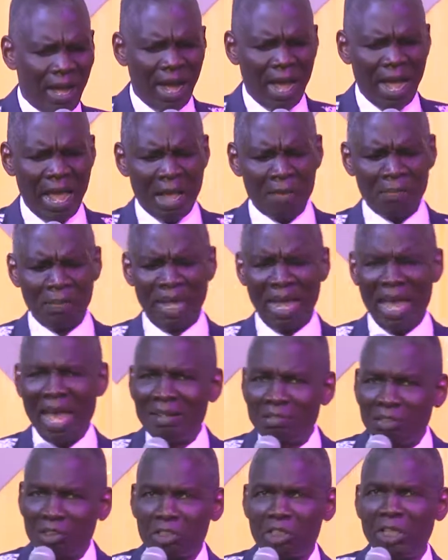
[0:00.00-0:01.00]
I am
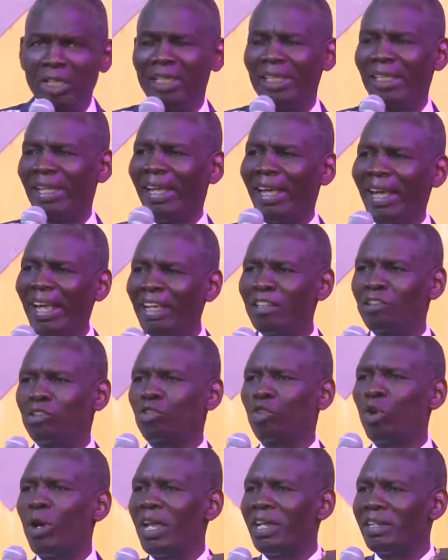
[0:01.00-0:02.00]
entering
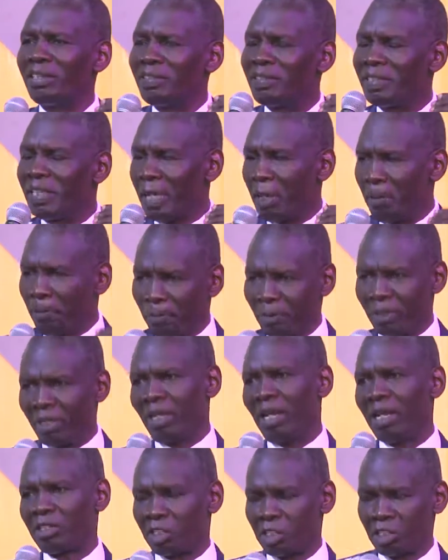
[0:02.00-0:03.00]
into a deep
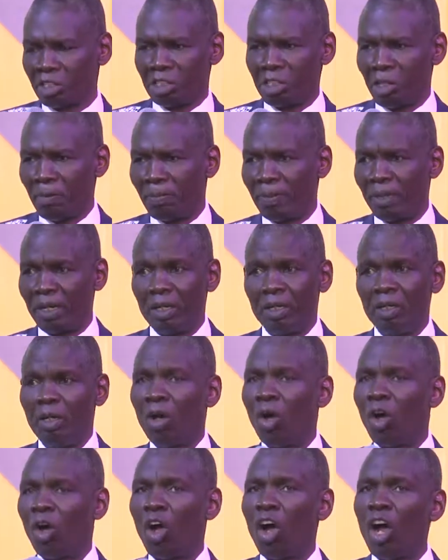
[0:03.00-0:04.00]
relationship.
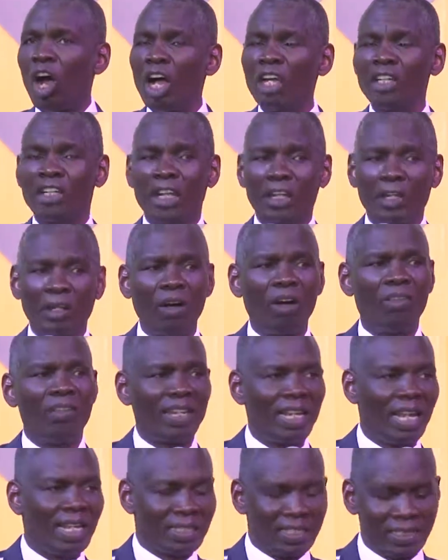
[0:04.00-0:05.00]
All the
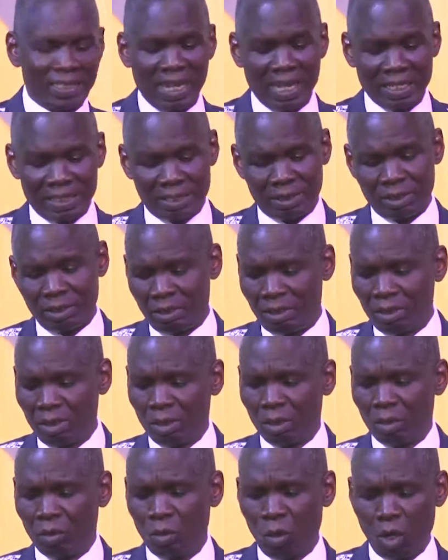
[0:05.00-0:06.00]
covenants that
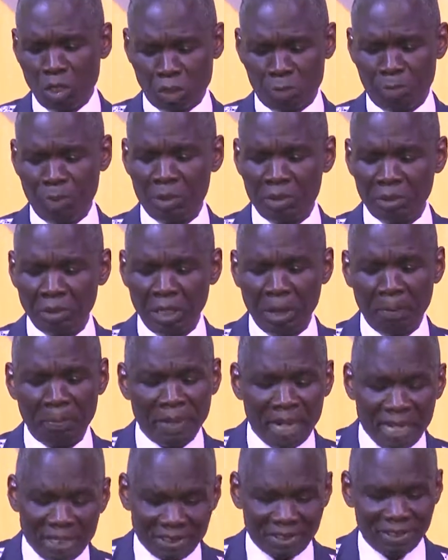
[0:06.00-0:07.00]
was broken,
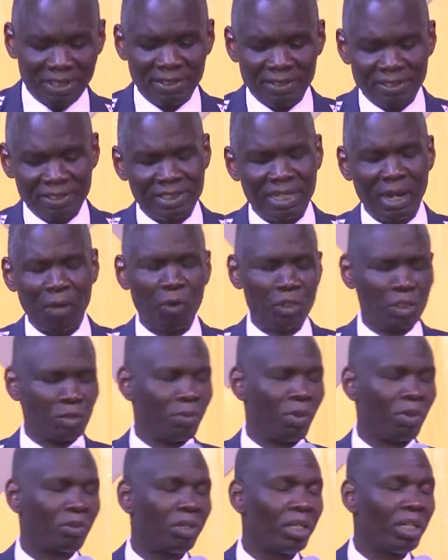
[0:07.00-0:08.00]
the blessings that
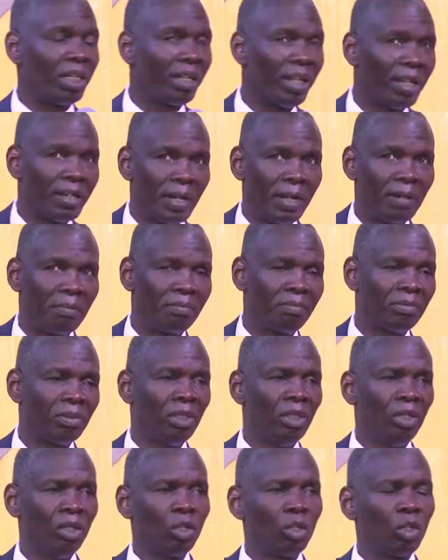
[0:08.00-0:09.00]
was broken in
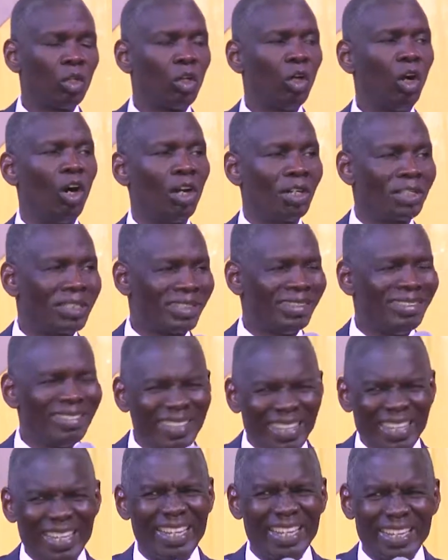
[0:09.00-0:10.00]
Adam, God
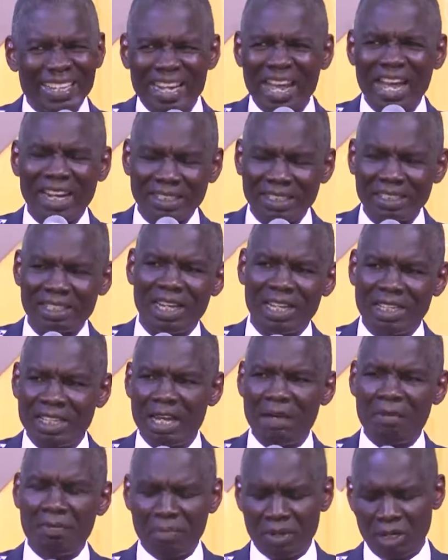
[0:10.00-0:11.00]
reenacted
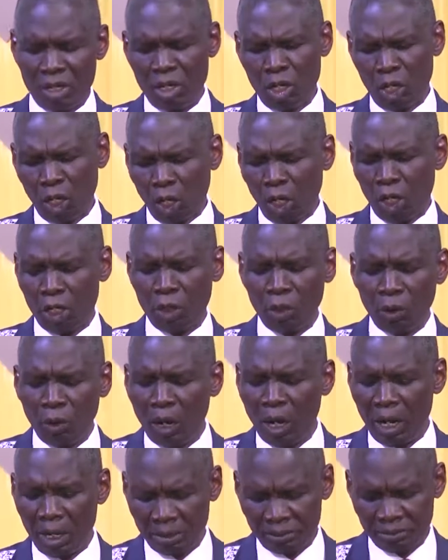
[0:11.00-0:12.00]
them in
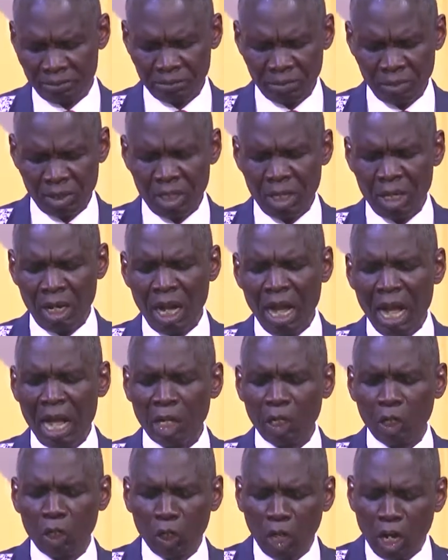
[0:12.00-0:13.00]
Noah.
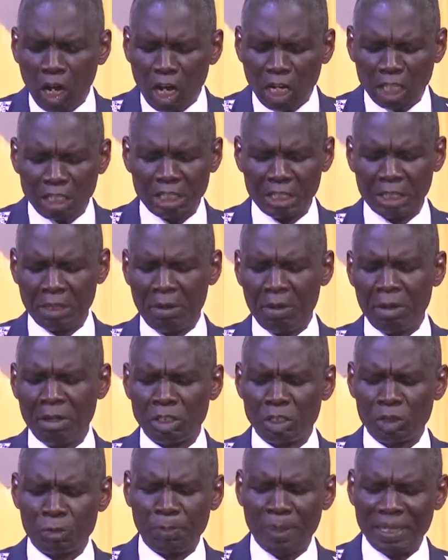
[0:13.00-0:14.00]
And
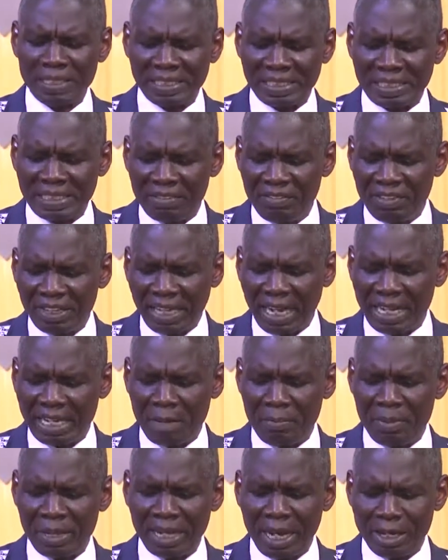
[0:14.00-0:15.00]
God
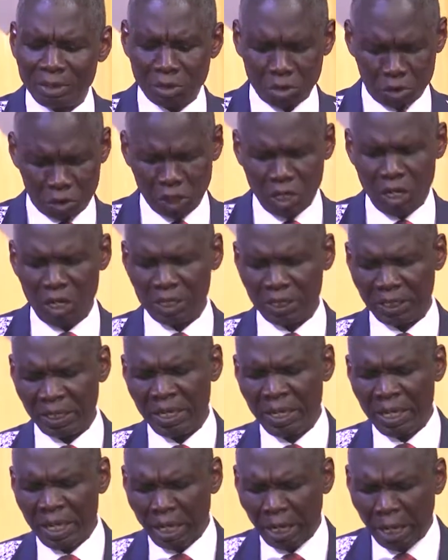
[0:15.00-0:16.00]
specifically began to
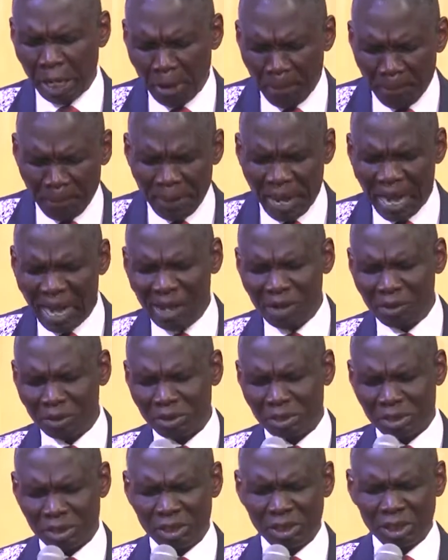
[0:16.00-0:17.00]
talk
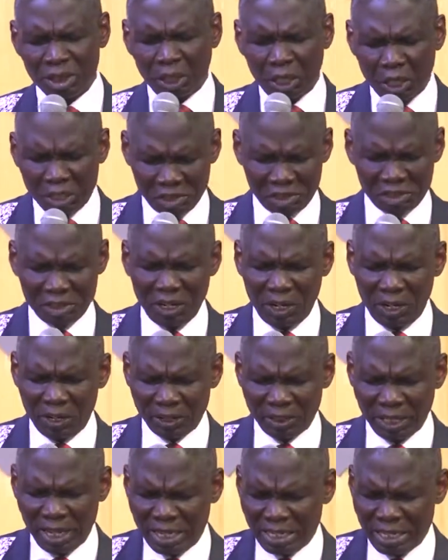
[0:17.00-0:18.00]
about his
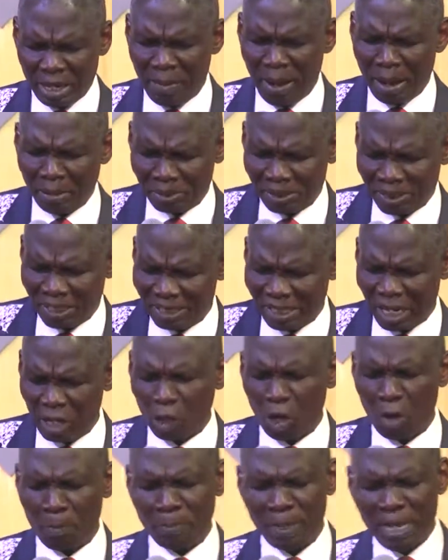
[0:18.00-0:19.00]
son. The Bible says,
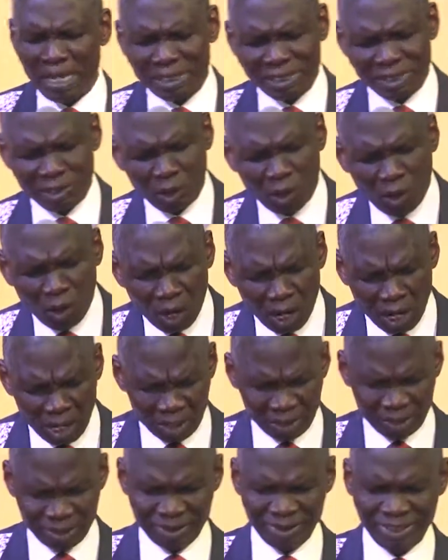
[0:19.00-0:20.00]
and God blessed
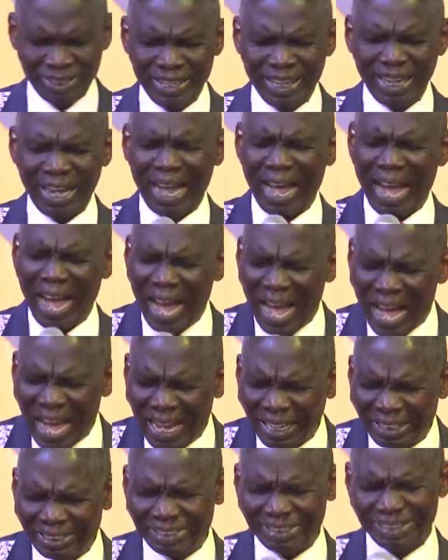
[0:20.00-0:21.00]
Noah
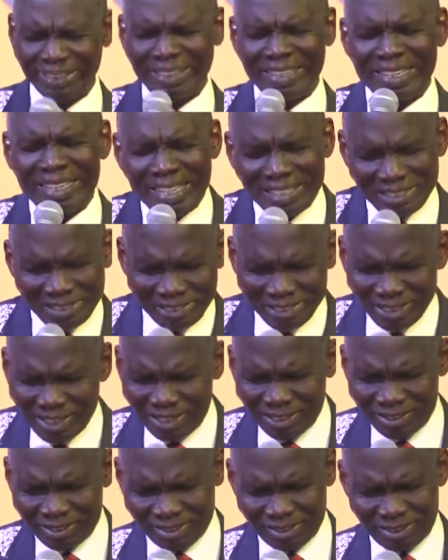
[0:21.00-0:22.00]
and his
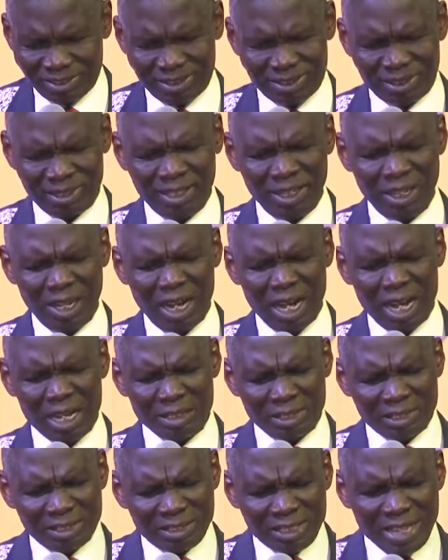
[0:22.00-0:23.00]
sons
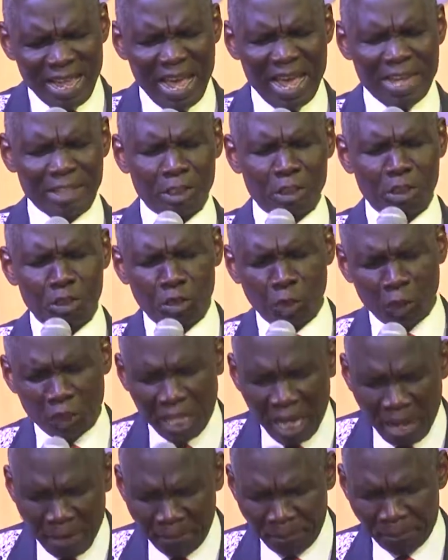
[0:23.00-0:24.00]
and said to
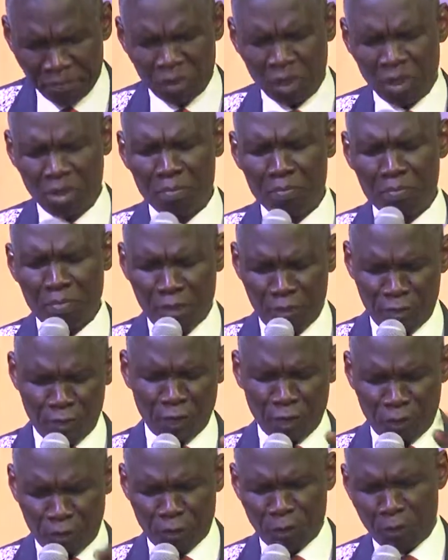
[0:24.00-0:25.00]
them, be
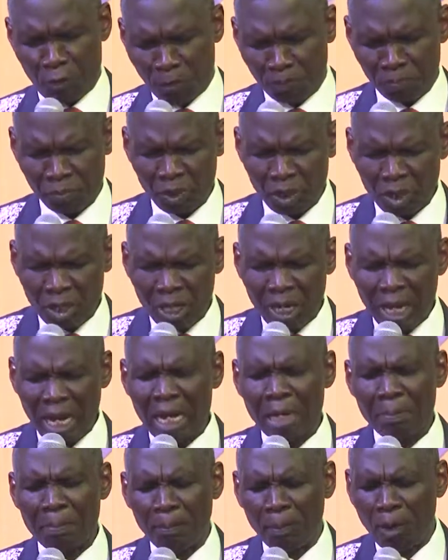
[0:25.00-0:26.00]
fruitful
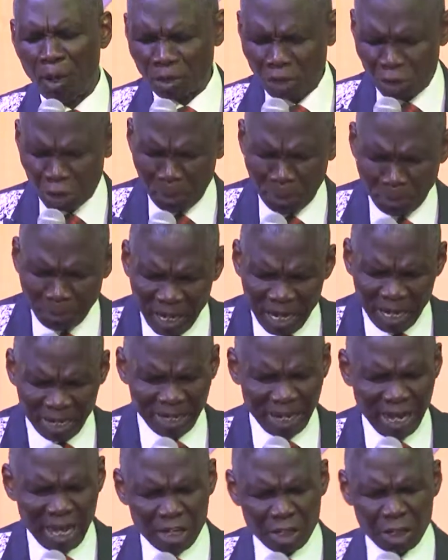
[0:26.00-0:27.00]
and
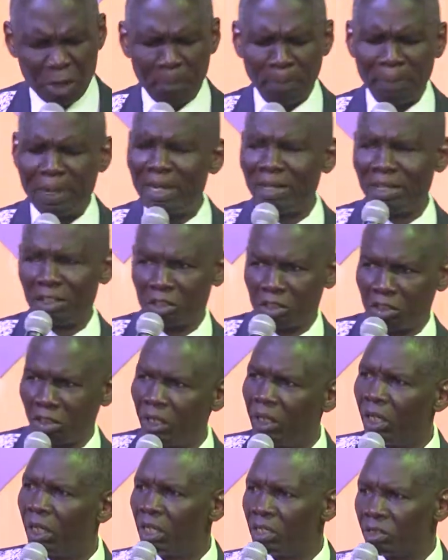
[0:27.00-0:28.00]
multiply and replenish
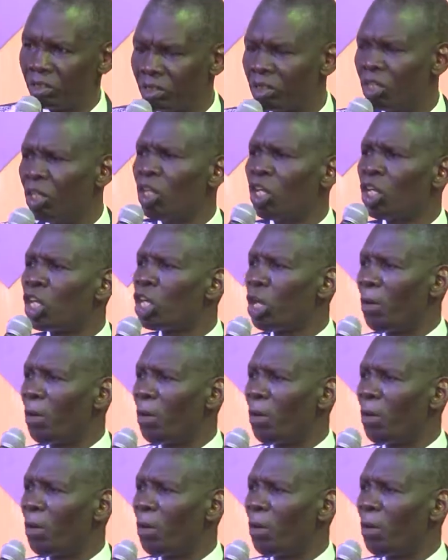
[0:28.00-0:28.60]
the earth.